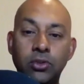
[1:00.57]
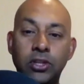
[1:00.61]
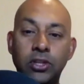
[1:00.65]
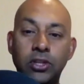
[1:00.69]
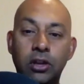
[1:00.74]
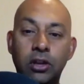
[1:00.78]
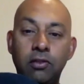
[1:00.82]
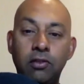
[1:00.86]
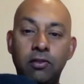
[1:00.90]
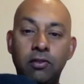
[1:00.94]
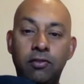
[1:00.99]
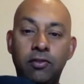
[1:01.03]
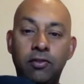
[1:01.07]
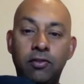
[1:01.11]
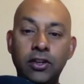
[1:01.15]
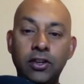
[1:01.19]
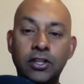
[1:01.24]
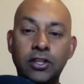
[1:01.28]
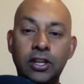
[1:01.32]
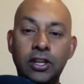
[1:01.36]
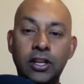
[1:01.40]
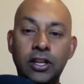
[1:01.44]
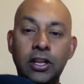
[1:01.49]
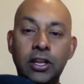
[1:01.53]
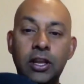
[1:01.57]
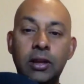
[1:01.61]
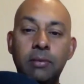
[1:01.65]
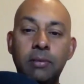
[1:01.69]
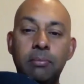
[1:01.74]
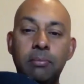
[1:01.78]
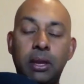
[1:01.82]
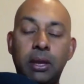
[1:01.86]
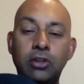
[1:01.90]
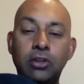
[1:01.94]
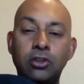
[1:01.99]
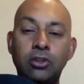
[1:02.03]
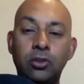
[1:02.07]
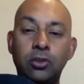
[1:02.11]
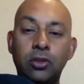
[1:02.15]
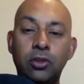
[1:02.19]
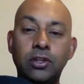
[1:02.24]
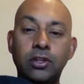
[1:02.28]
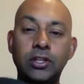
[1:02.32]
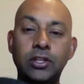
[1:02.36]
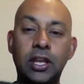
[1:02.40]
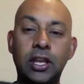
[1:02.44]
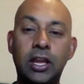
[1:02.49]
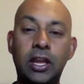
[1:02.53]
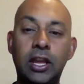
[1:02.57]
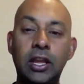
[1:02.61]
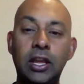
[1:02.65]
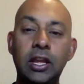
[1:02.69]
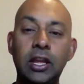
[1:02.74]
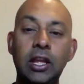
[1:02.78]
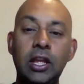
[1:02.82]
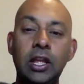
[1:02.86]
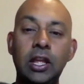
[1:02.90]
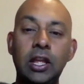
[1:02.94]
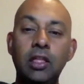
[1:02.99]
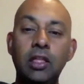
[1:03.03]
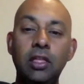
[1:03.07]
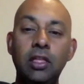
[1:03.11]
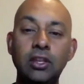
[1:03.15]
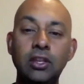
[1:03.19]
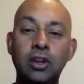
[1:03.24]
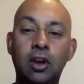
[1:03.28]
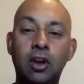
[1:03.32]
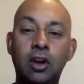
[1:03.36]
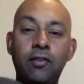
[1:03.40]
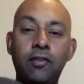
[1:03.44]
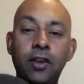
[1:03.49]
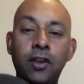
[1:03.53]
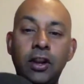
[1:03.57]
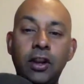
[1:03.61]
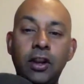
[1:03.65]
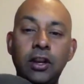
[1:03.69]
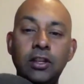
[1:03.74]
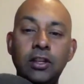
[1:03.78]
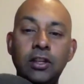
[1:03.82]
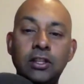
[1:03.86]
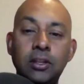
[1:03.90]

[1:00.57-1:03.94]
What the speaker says: So firstly, make sure that's there. There's often